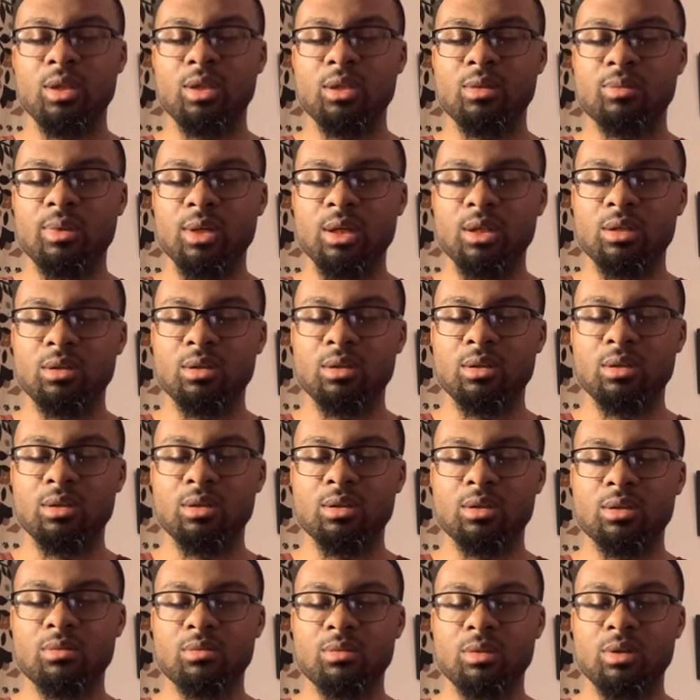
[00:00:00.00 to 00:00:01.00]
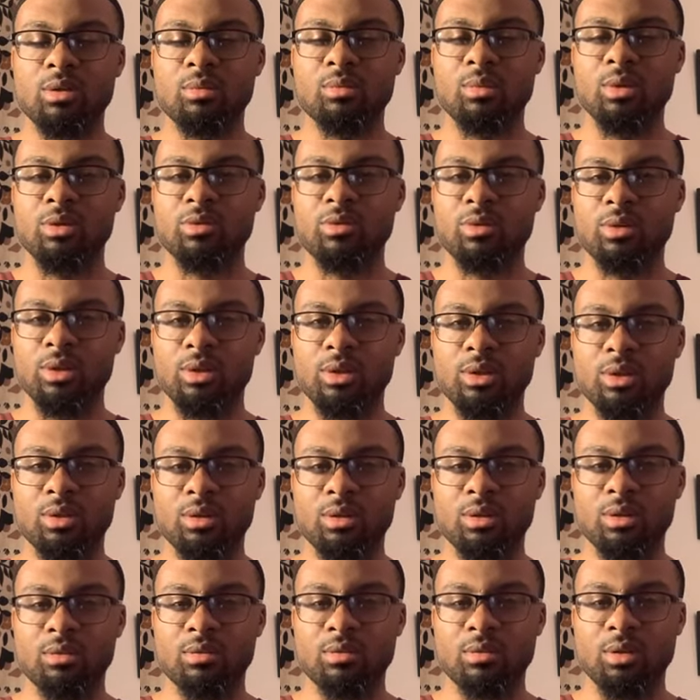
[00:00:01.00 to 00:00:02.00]
patient with the misfortune,
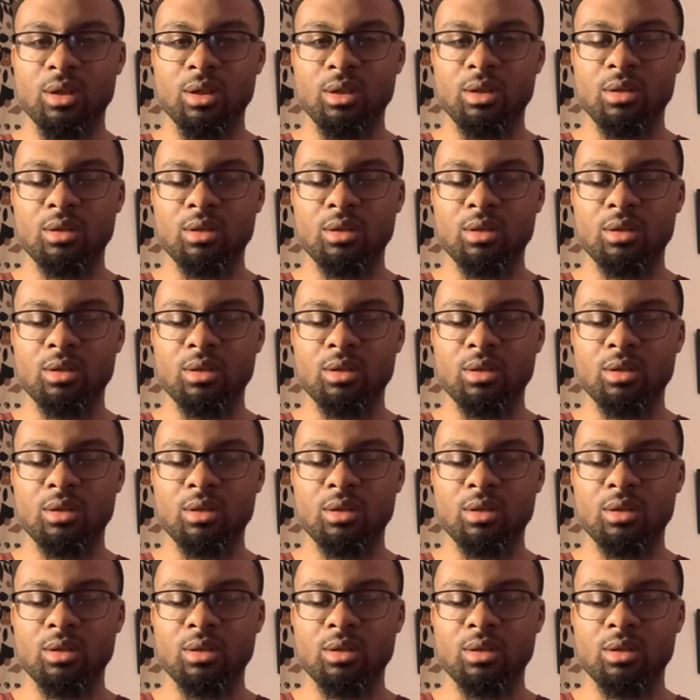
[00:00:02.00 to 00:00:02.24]
right?